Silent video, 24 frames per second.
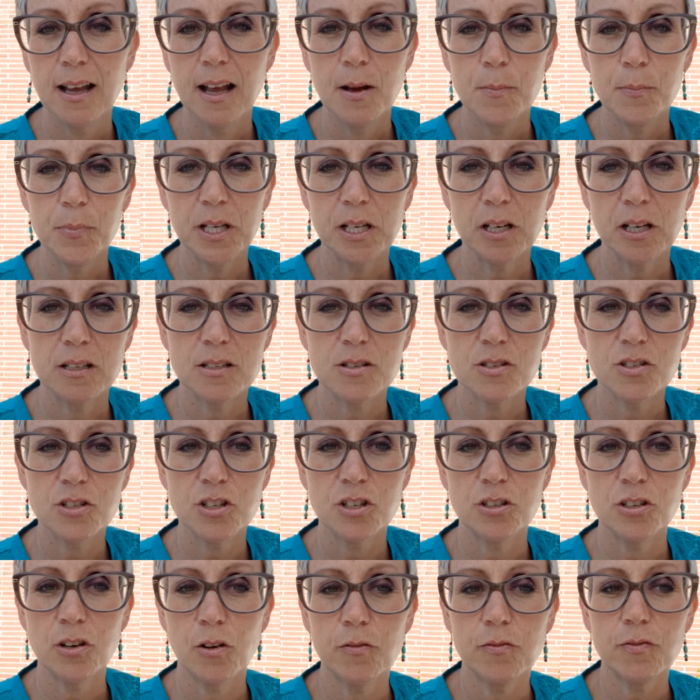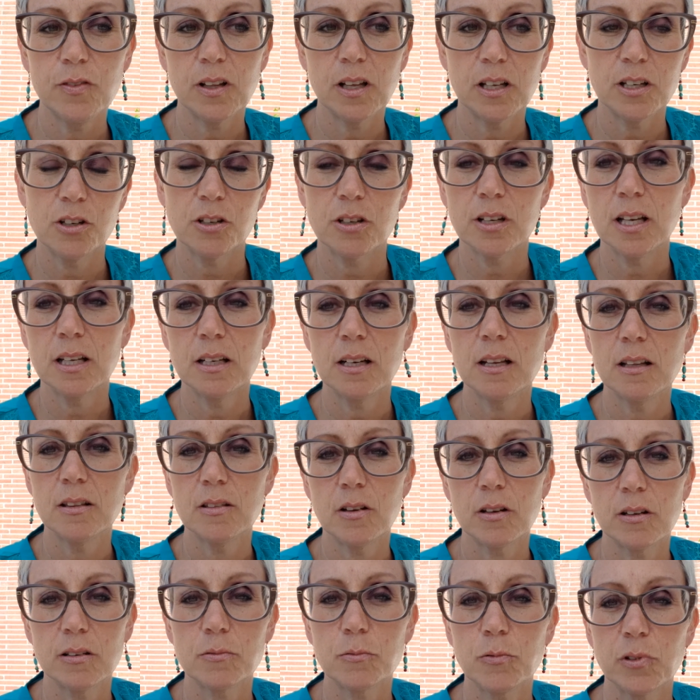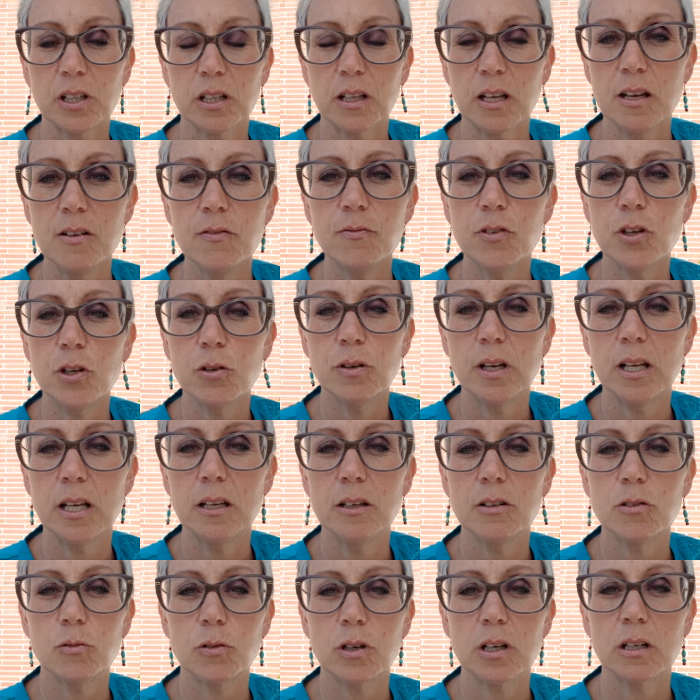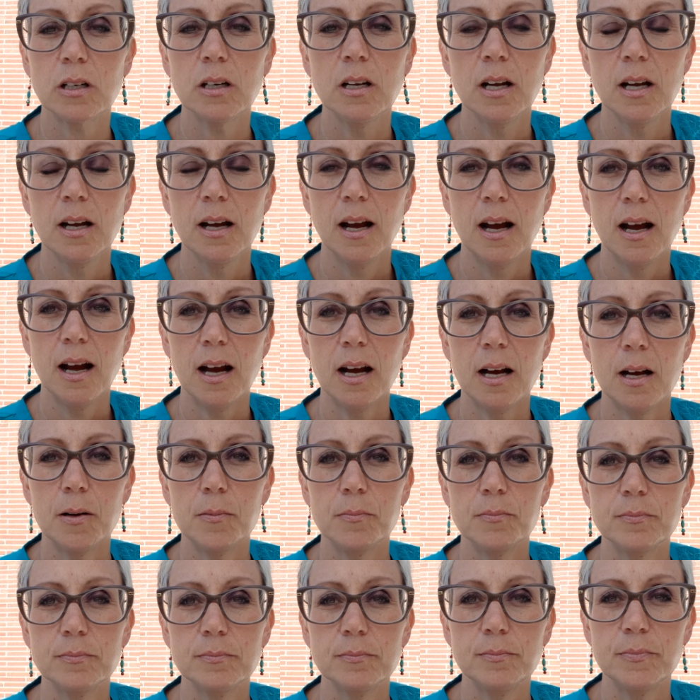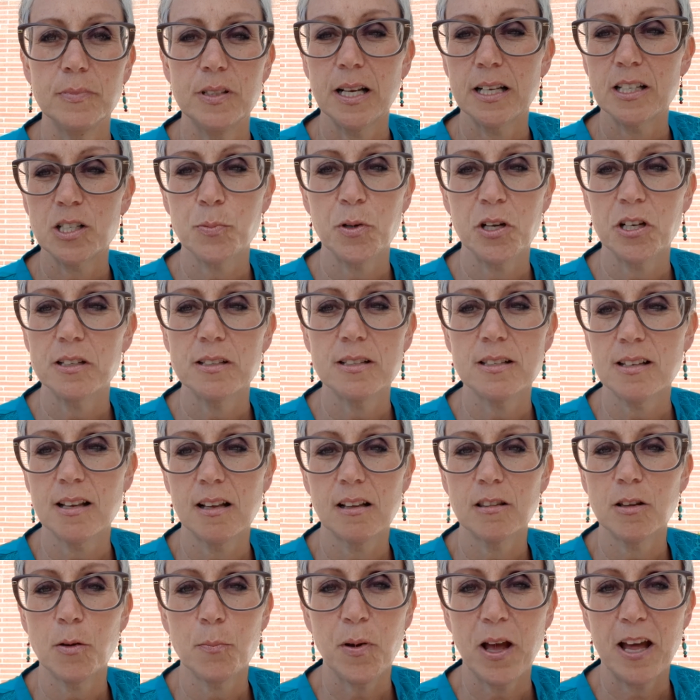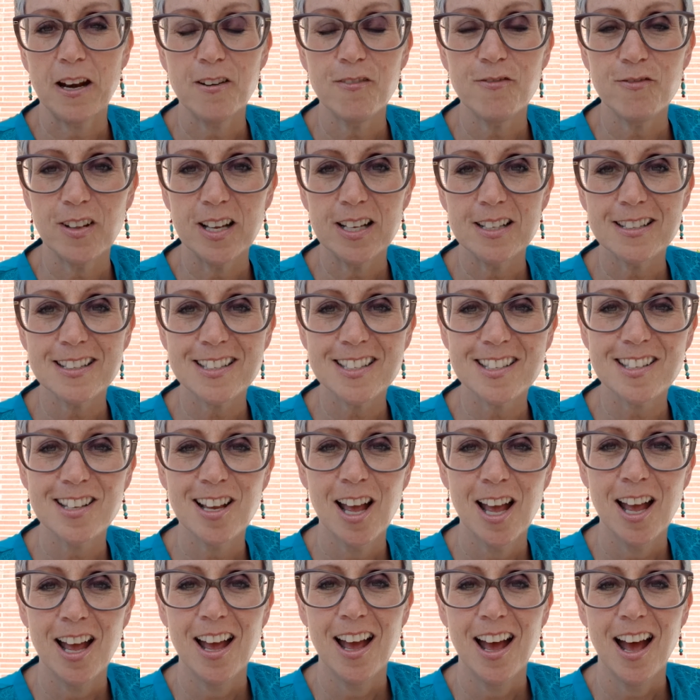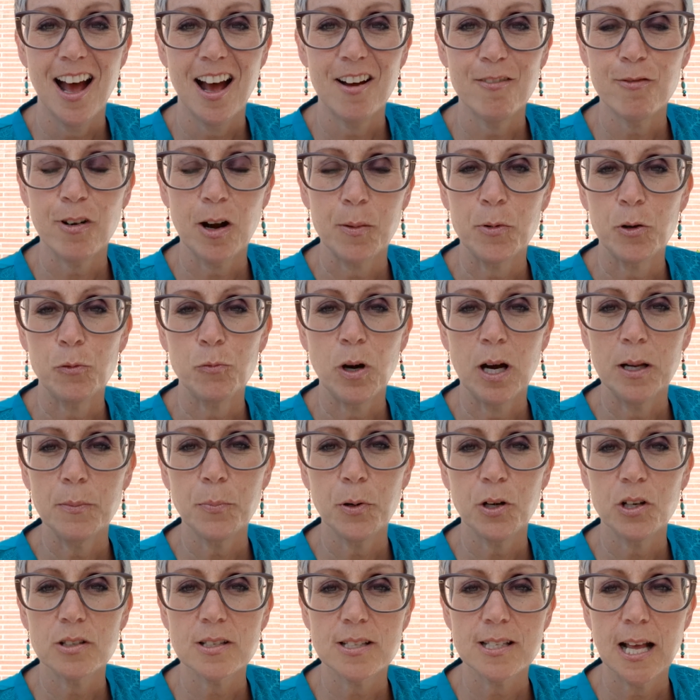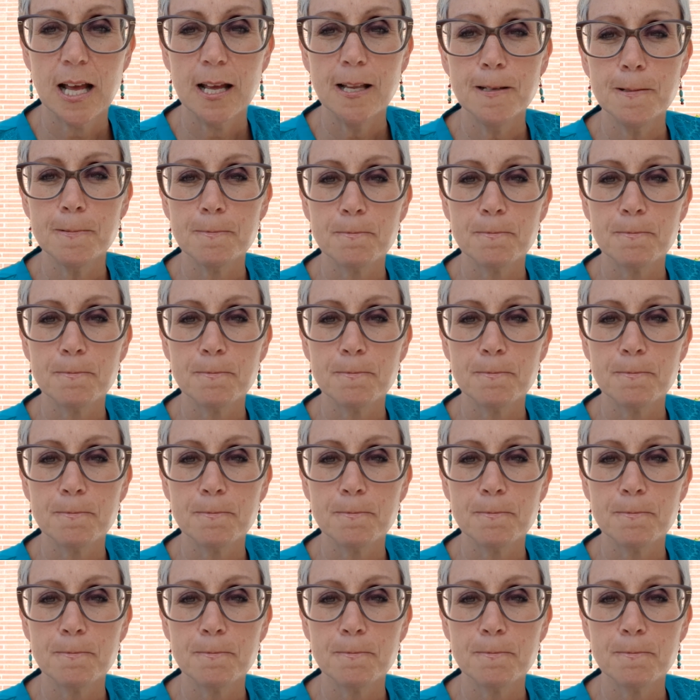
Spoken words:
because you don't feel like you're getting the relief you need or experiencing the benefits from a 1%,